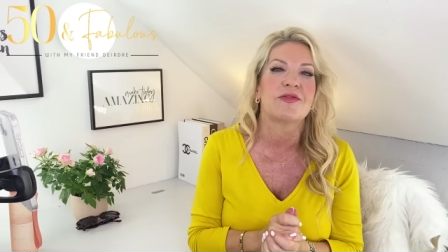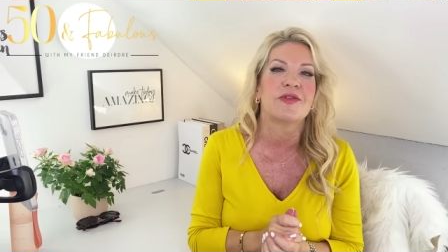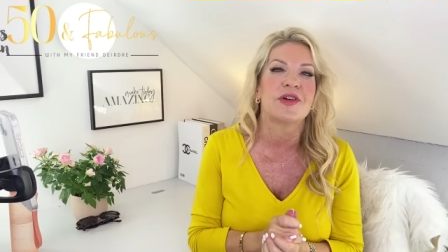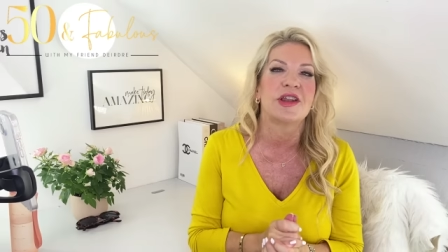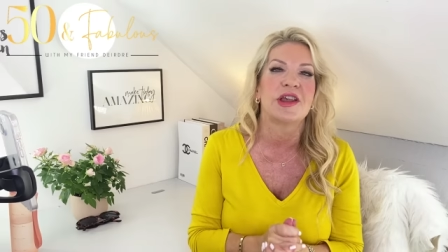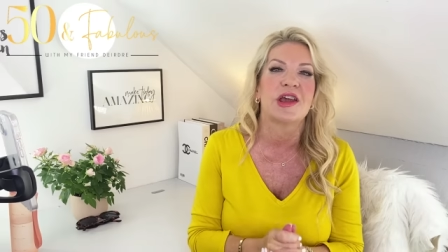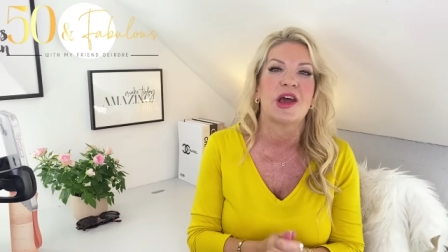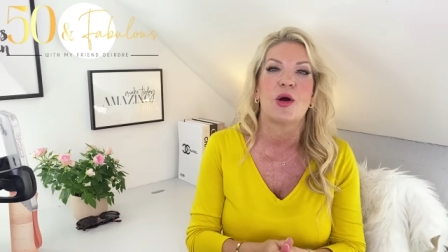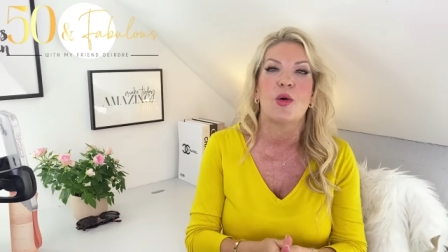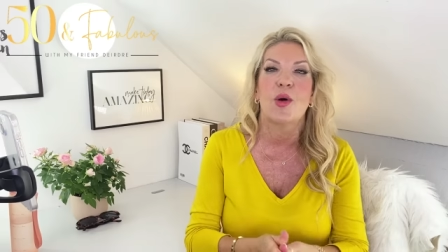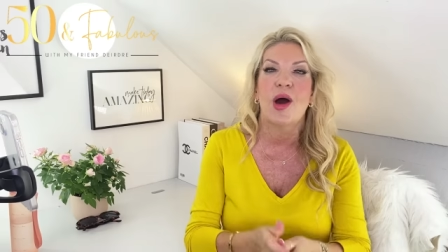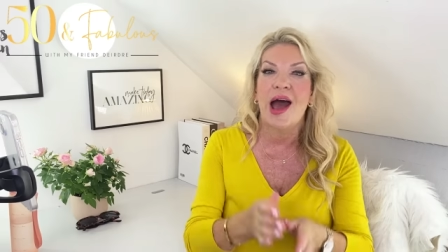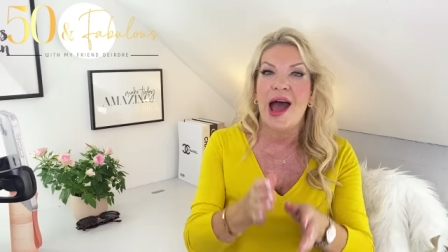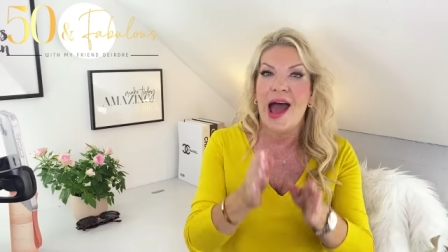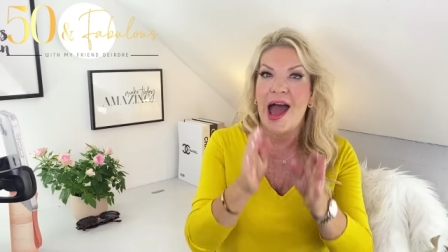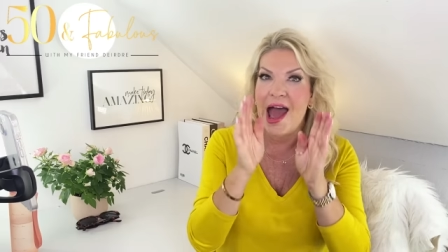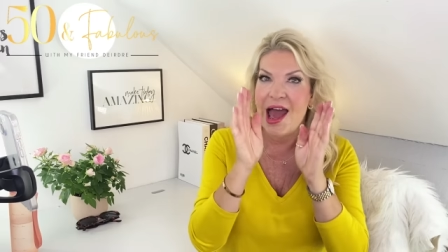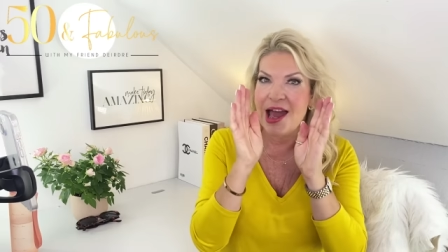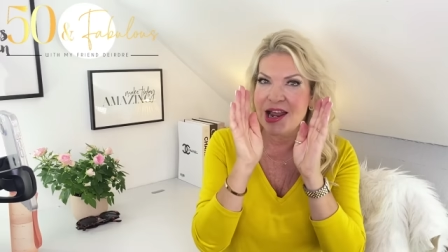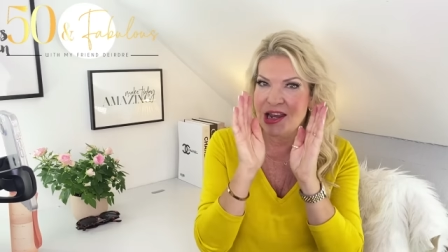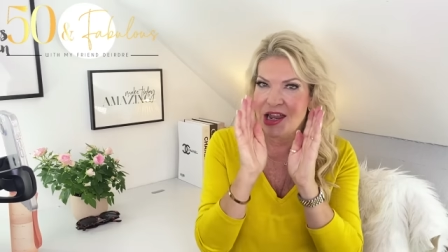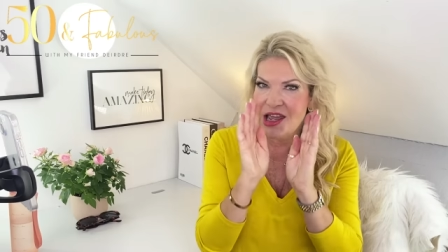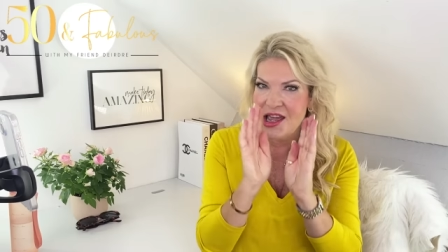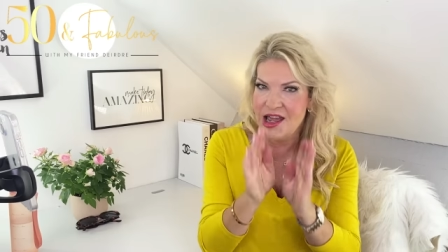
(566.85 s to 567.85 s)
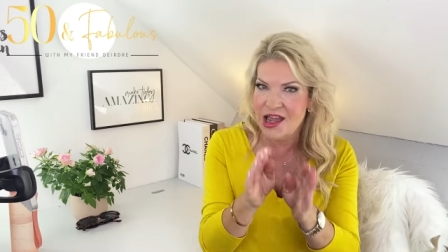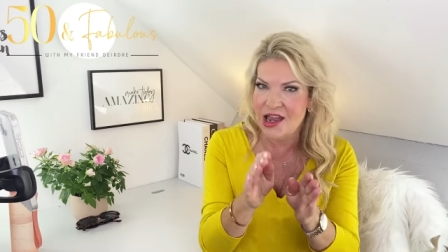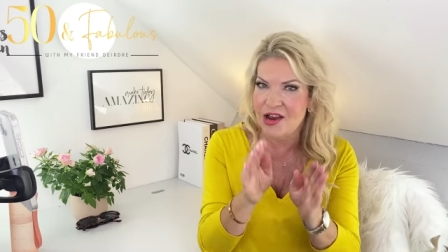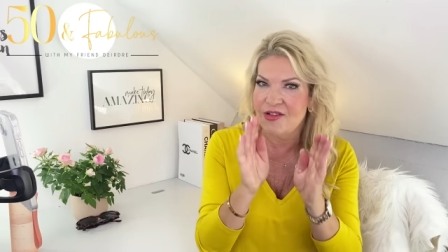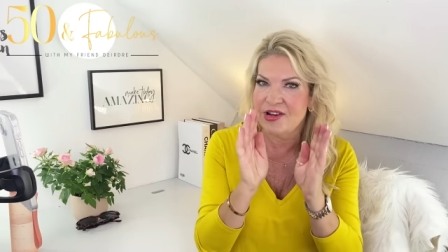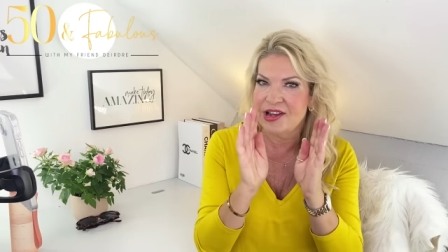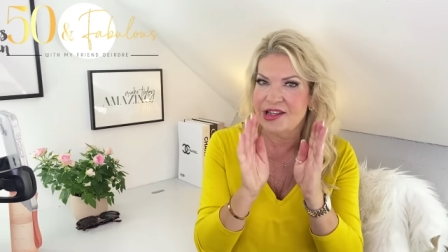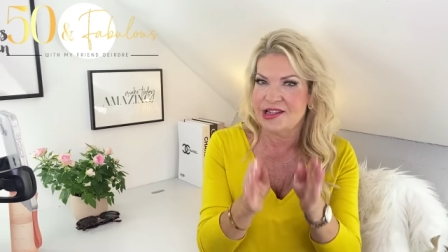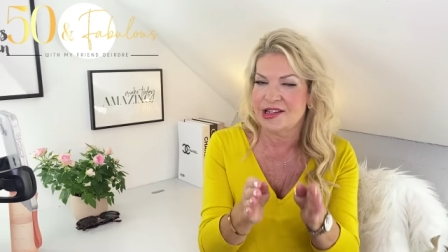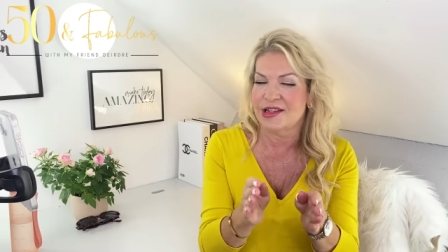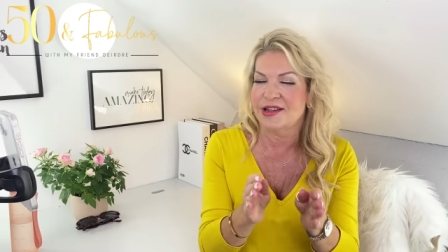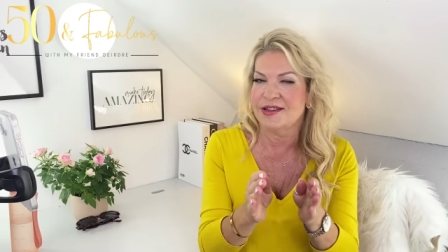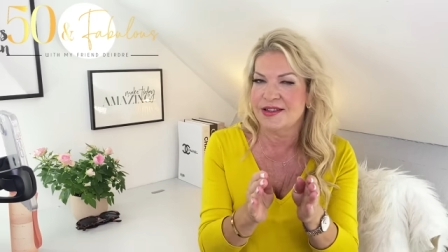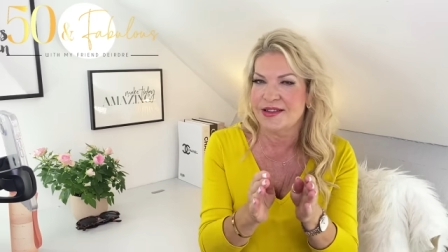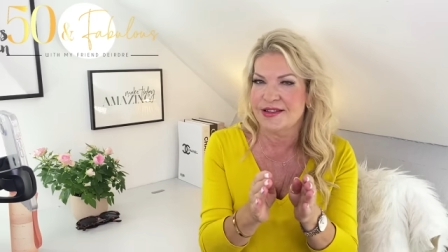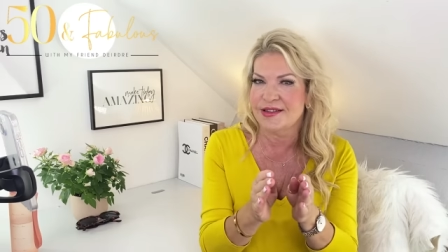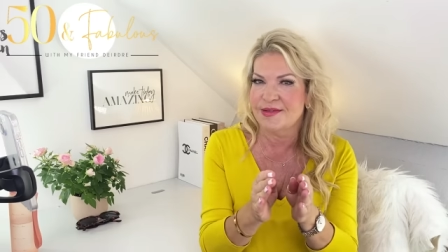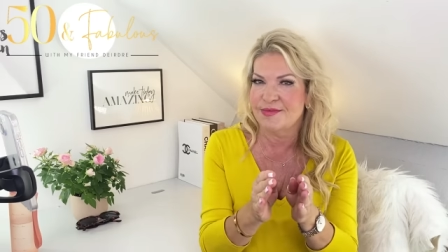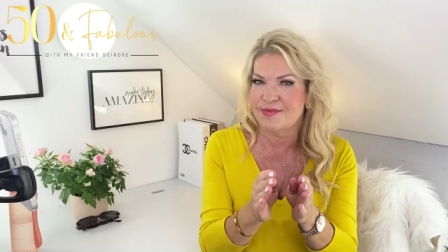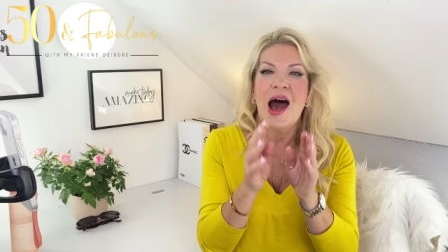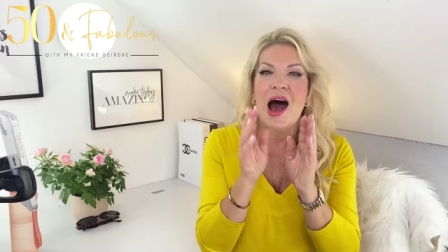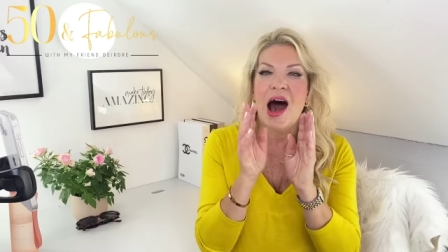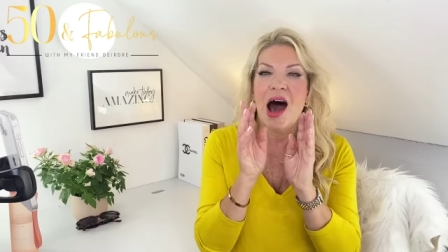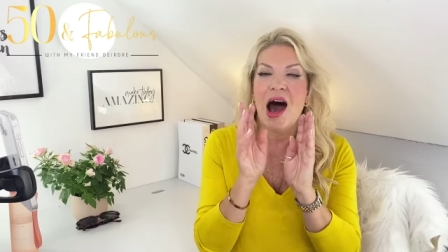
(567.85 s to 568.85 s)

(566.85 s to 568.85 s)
video, and here it is.